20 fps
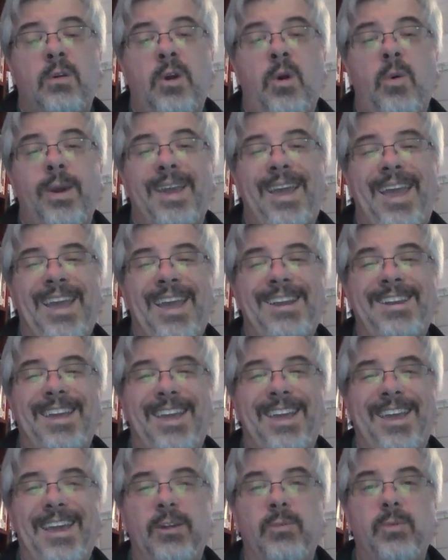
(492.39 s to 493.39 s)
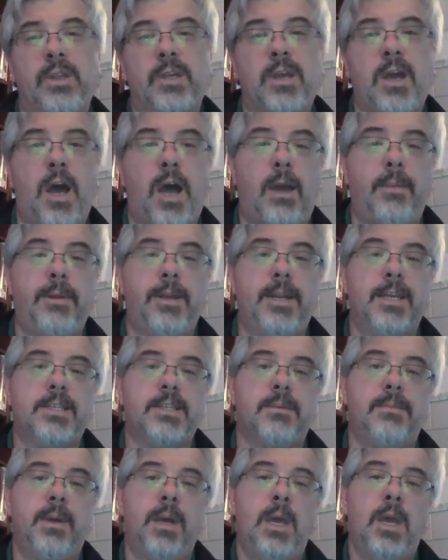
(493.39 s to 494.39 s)
going head-to-head with
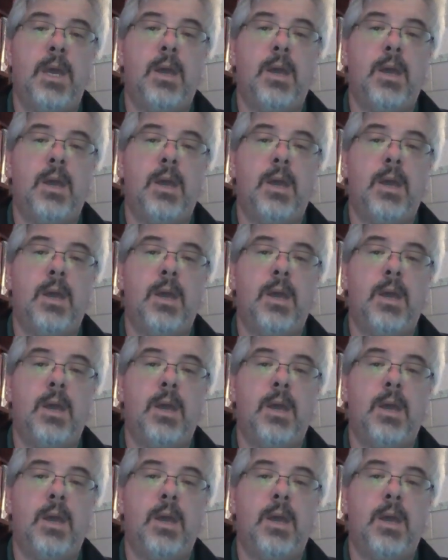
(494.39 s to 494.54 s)
communism,